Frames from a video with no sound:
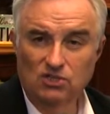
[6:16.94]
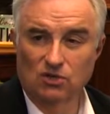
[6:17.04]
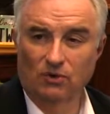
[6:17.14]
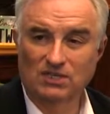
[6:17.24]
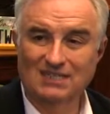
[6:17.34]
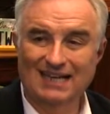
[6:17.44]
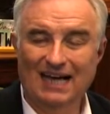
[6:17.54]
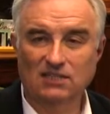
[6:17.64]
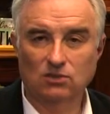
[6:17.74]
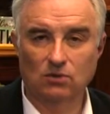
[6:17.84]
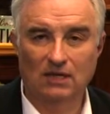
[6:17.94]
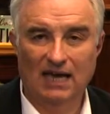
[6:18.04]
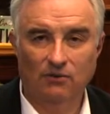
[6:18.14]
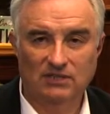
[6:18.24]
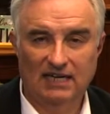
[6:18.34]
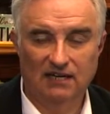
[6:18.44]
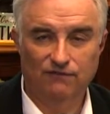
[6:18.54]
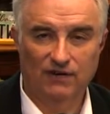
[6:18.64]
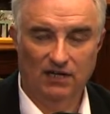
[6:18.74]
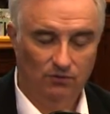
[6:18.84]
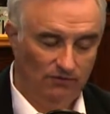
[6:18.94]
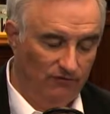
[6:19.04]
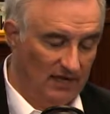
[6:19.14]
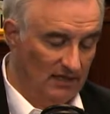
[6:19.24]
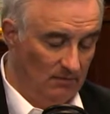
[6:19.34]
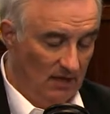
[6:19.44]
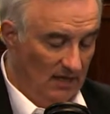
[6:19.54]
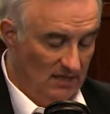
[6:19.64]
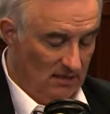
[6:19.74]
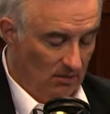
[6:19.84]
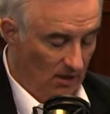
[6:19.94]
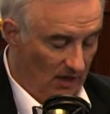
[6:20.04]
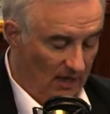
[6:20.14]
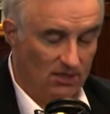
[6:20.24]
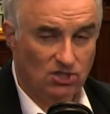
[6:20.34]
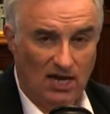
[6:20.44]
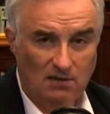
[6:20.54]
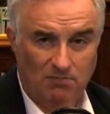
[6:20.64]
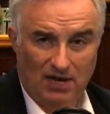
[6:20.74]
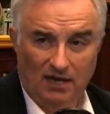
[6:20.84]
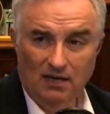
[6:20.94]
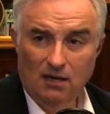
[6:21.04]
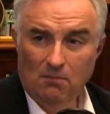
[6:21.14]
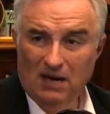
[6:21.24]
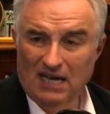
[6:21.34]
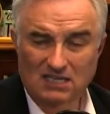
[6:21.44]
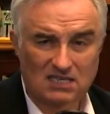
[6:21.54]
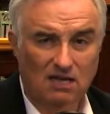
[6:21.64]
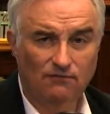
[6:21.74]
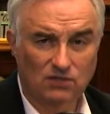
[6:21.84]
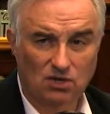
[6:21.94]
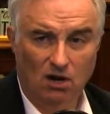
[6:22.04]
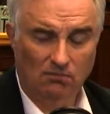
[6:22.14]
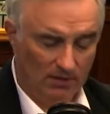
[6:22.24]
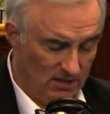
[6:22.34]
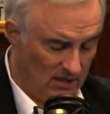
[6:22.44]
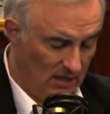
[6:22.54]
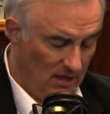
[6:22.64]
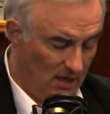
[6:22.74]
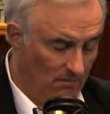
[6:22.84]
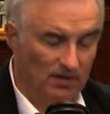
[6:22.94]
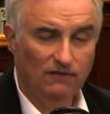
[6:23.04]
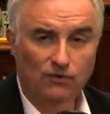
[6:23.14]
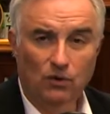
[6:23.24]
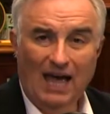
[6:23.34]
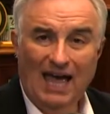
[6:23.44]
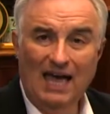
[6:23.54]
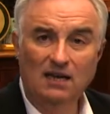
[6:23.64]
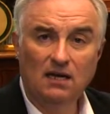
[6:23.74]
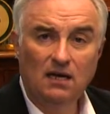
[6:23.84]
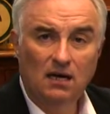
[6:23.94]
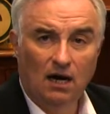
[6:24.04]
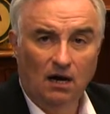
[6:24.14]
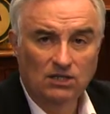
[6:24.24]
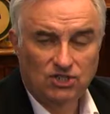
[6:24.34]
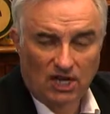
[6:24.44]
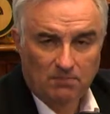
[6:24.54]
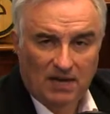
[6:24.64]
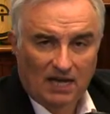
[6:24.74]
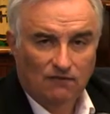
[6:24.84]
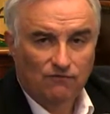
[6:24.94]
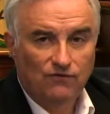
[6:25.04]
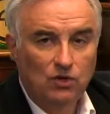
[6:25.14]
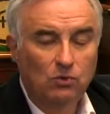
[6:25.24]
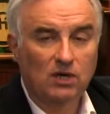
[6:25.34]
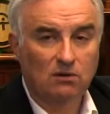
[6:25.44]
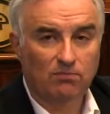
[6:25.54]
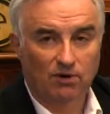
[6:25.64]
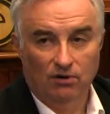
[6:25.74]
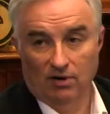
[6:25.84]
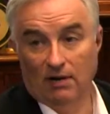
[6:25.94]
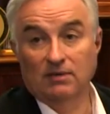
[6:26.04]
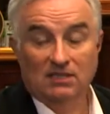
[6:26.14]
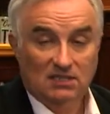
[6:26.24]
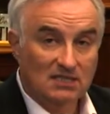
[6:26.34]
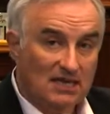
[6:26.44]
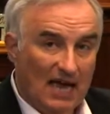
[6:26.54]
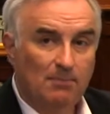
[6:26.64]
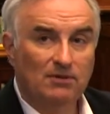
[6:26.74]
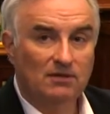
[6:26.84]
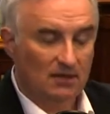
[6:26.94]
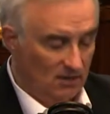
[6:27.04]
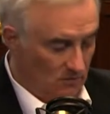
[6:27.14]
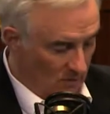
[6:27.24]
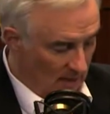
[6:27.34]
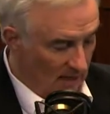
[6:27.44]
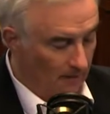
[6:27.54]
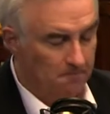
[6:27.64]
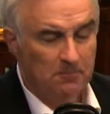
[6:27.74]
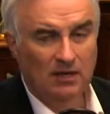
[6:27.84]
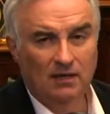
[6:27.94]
so as not to allow a data file to infect them. Similarly, a JPEG by itself is harmless, but if you had a JPEG viewing program, and this has happened as well,